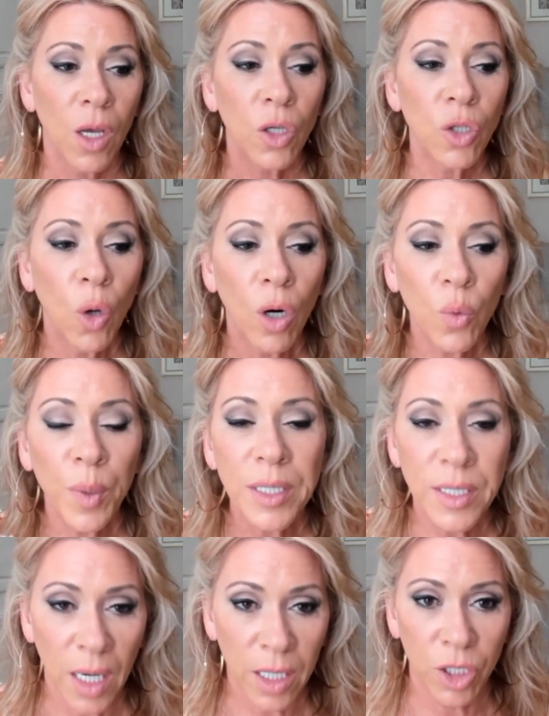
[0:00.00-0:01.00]
Your
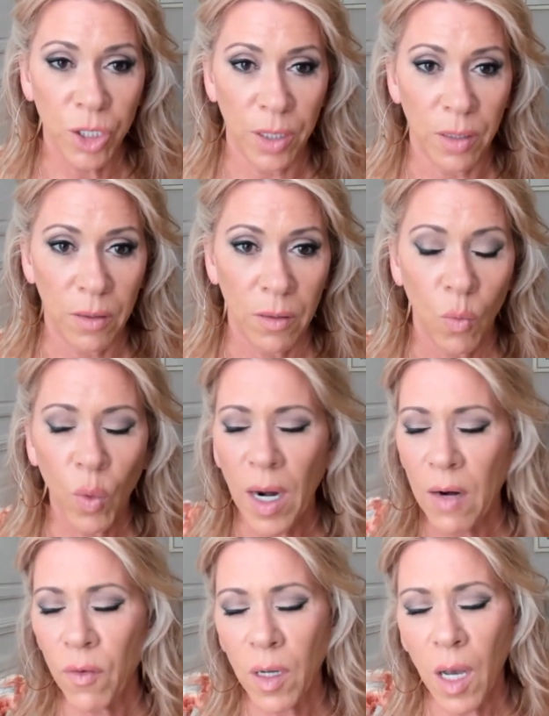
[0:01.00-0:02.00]
reduction,
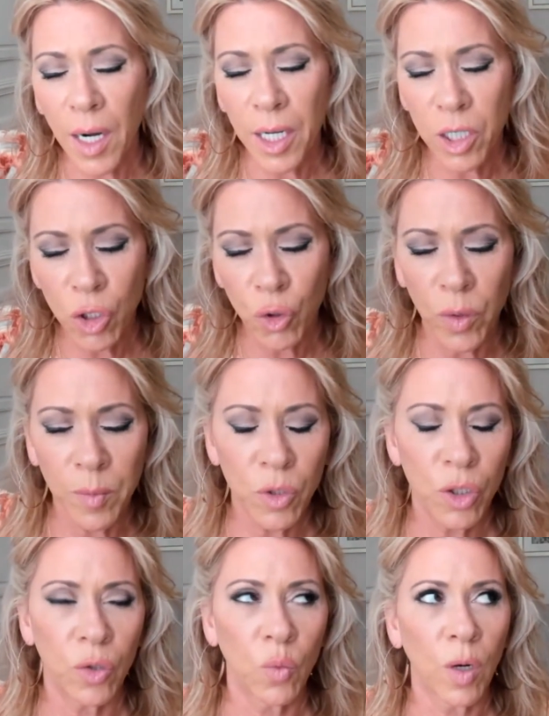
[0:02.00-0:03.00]
wherever God has
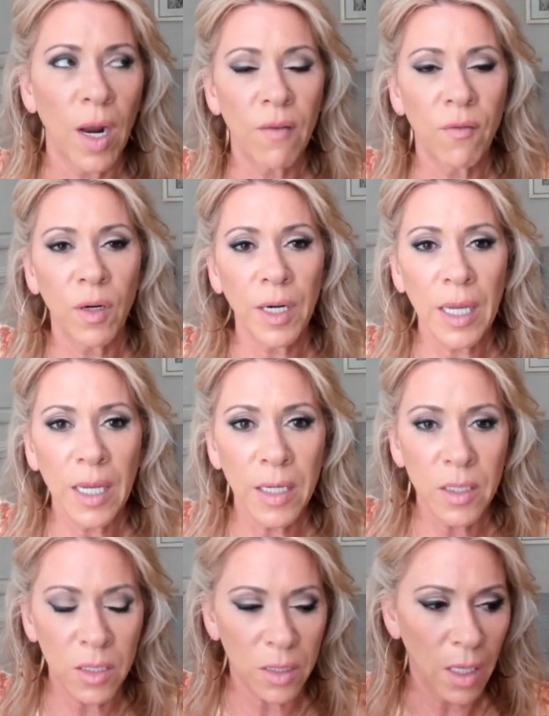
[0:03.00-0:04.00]
trimmed you, wherever he
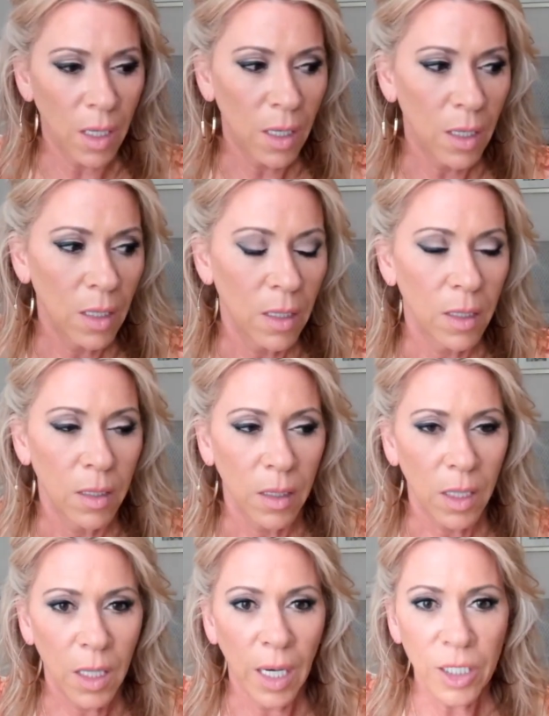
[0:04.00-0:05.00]
has
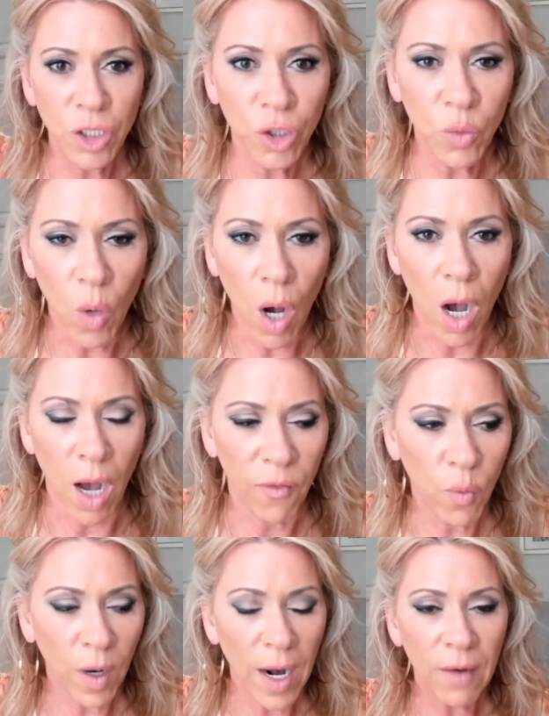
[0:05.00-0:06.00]
cut you
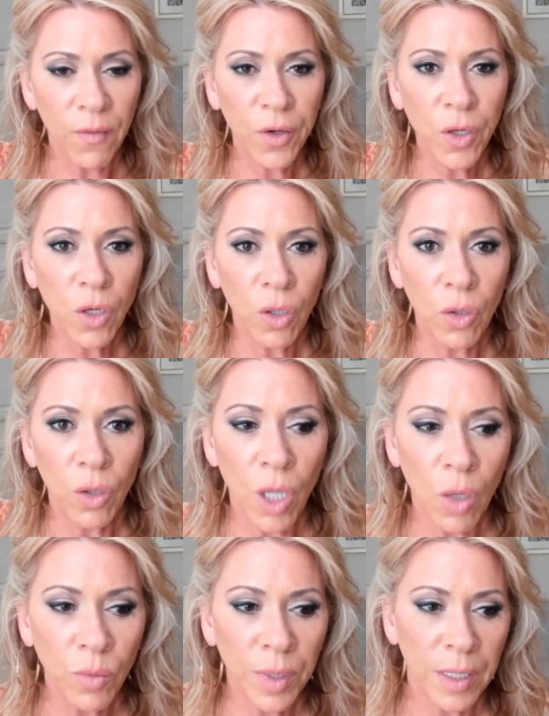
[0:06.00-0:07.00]
off, wherever your
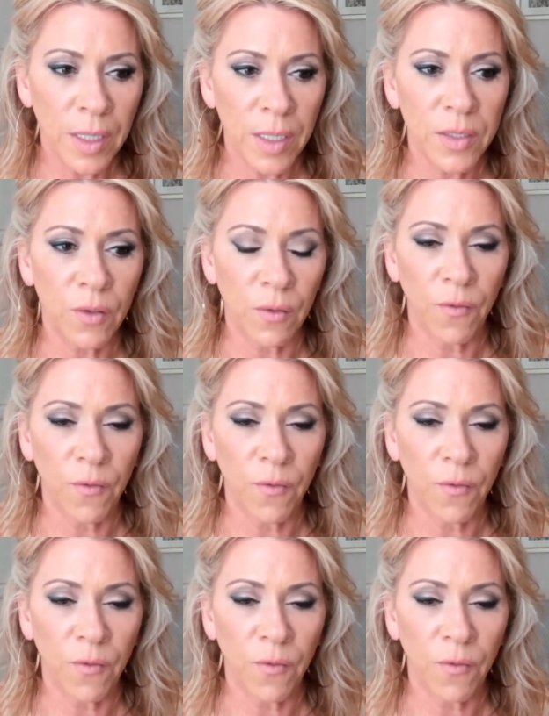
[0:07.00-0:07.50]
loneliness